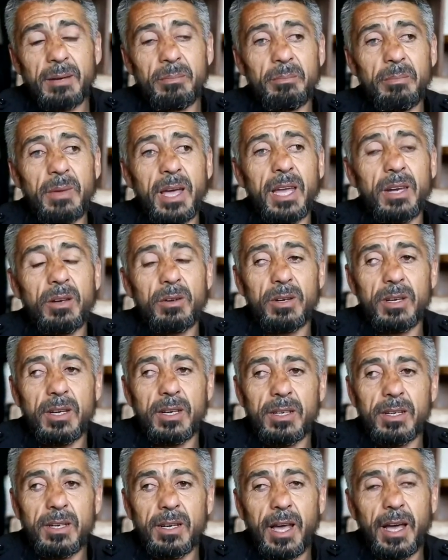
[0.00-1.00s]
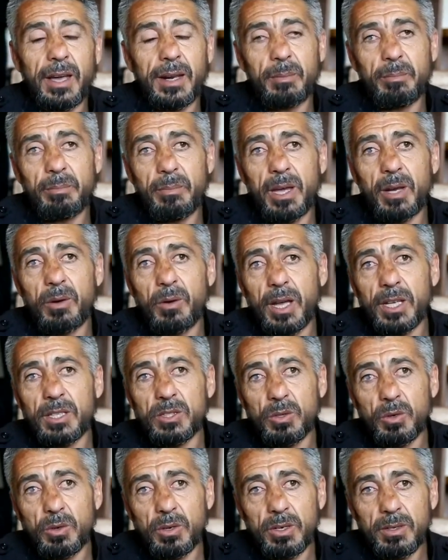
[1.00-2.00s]
aren't given any role
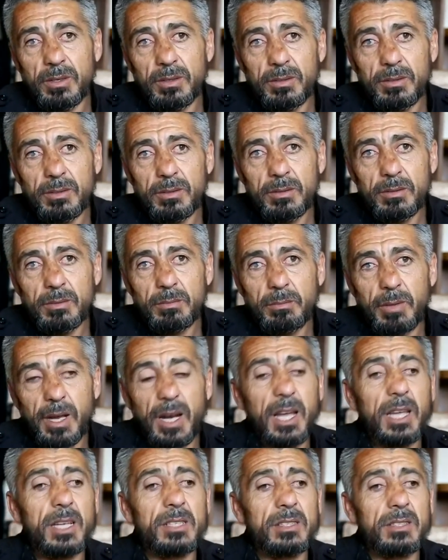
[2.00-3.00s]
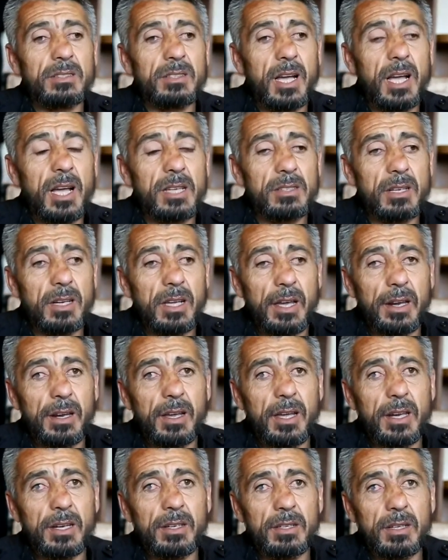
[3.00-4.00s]
whatsoever. All of the
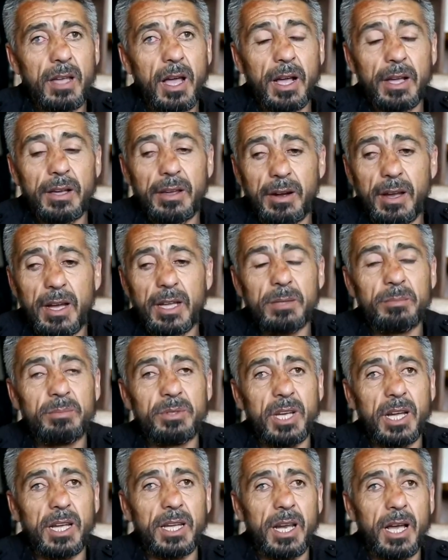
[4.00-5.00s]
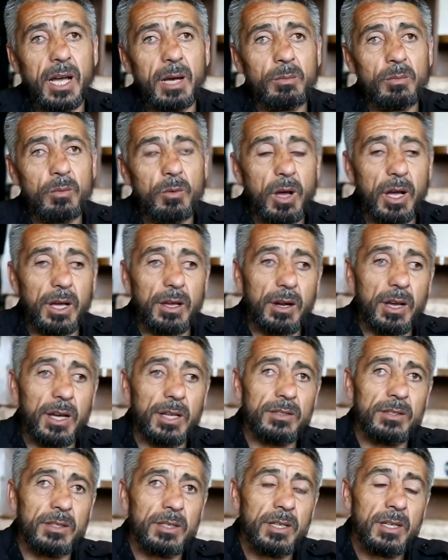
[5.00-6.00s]
decision-making positions are filled by
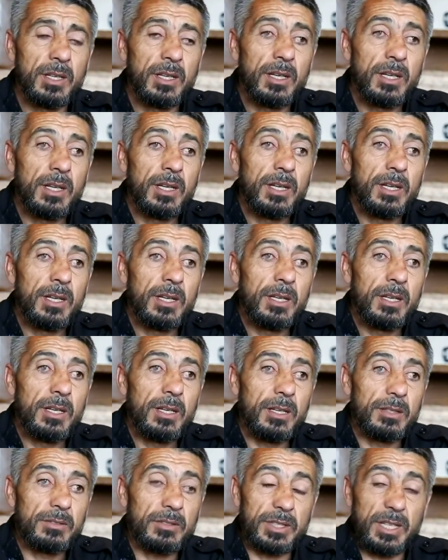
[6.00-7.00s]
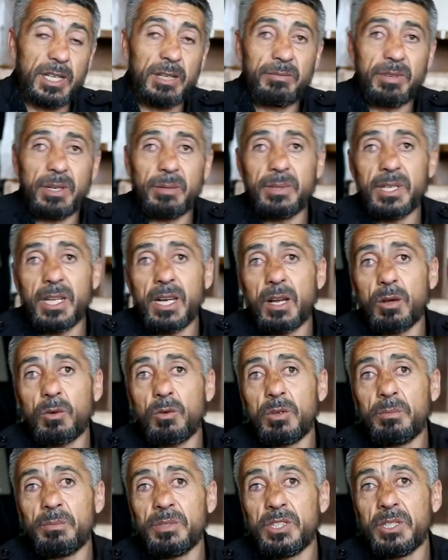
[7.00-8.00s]
Kurds, and 90% of them
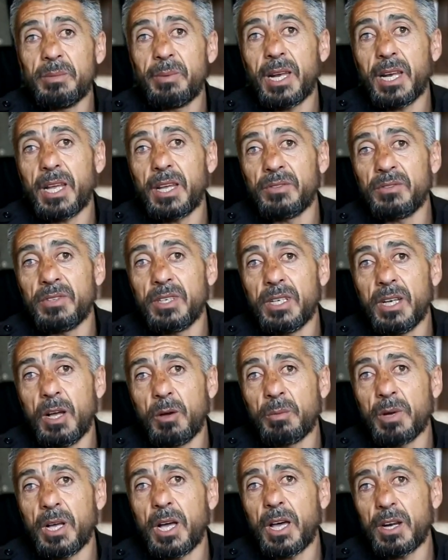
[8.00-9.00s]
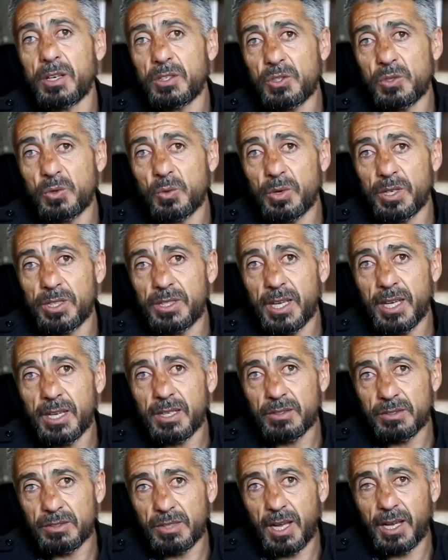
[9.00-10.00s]
are from the Kandil Mountains
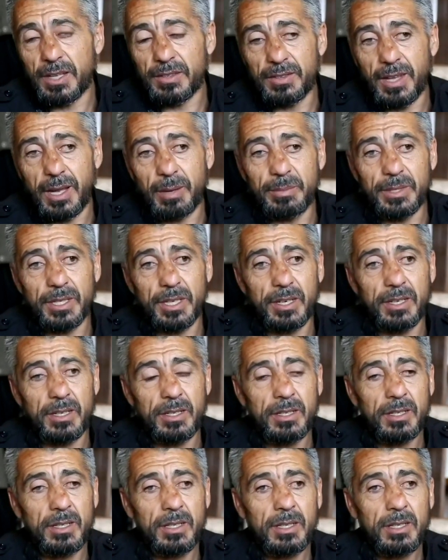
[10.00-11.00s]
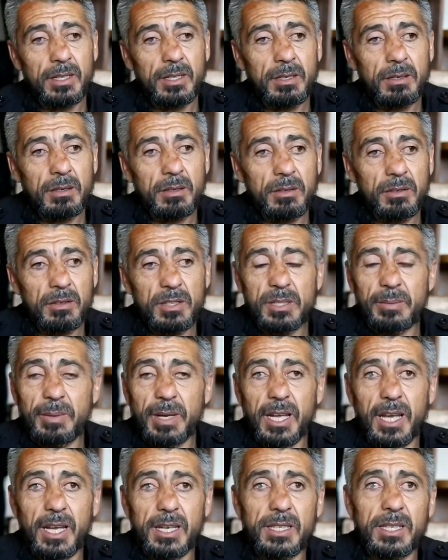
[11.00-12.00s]
or from outside Syria.
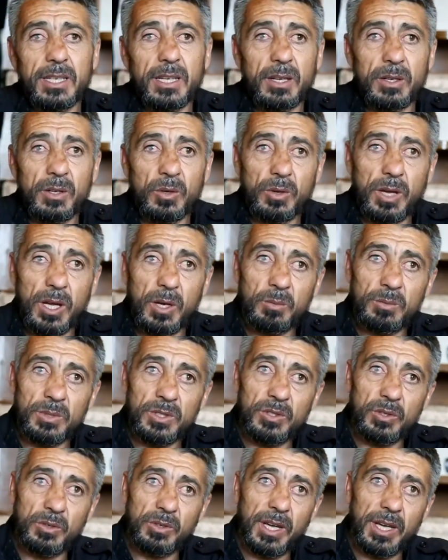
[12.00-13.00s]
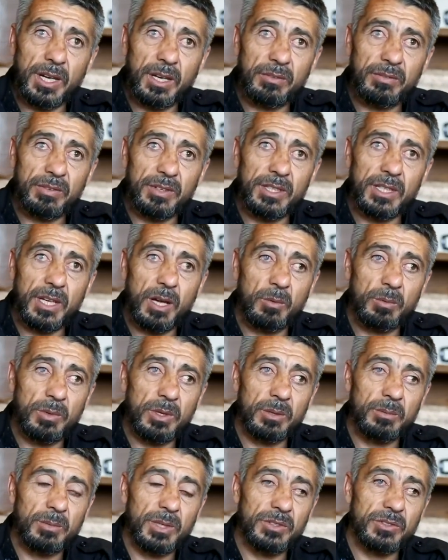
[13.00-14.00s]
There were very few commanders
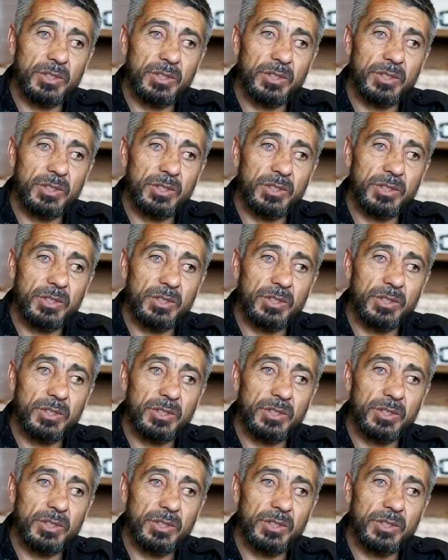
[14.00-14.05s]
originally from